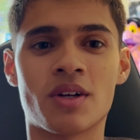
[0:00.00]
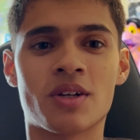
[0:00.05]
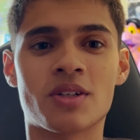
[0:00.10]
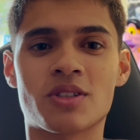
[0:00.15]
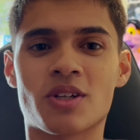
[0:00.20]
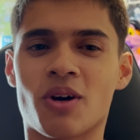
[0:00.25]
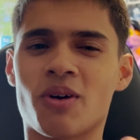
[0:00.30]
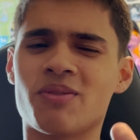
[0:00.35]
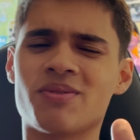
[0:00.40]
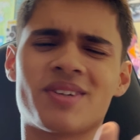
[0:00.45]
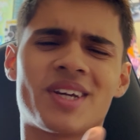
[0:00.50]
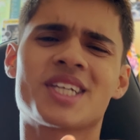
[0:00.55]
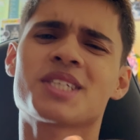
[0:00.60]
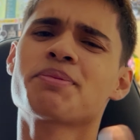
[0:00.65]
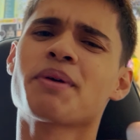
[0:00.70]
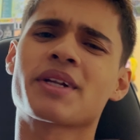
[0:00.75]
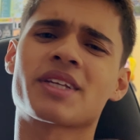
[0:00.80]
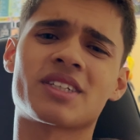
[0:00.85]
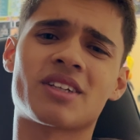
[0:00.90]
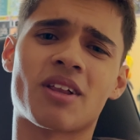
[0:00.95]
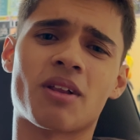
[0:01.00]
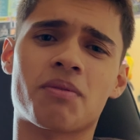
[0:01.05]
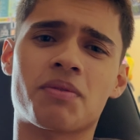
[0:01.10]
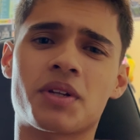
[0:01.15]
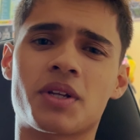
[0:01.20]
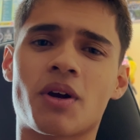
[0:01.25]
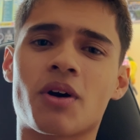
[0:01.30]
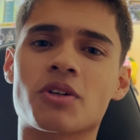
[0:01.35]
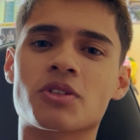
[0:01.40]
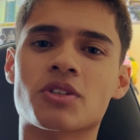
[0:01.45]
So expect another
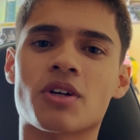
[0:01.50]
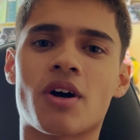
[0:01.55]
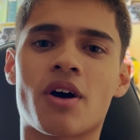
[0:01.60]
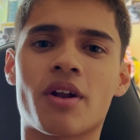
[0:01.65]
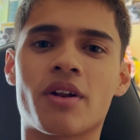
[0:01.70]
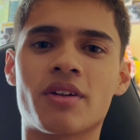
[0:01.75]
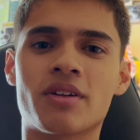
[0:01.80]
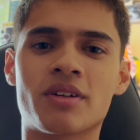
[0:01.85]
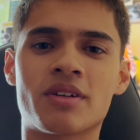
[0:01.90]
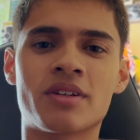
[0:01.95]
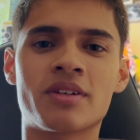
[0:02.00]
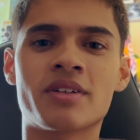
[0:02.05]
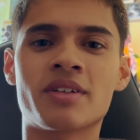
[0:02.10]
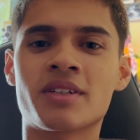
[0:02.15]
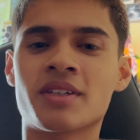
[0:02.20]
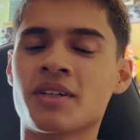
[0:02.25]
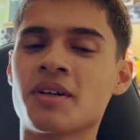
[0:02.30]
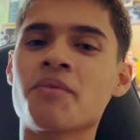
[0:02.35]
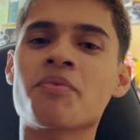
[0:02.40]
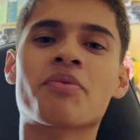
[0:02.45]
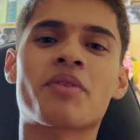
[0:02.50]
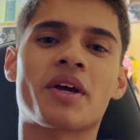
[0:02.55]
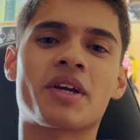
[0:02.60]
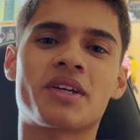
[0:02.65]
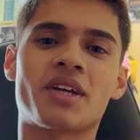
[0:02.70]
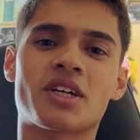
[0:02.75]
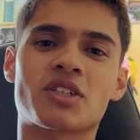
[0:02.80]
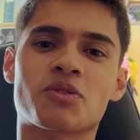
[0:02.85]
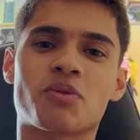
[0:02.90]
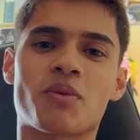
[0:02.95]
video on Tron. Thank
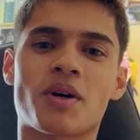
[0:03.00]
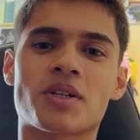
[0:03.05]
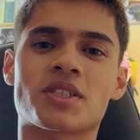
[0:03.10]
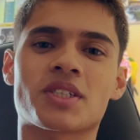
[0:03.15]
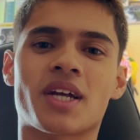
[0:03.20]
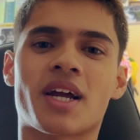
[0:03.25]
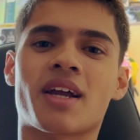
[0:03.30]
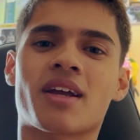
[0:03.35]
you guys for watching.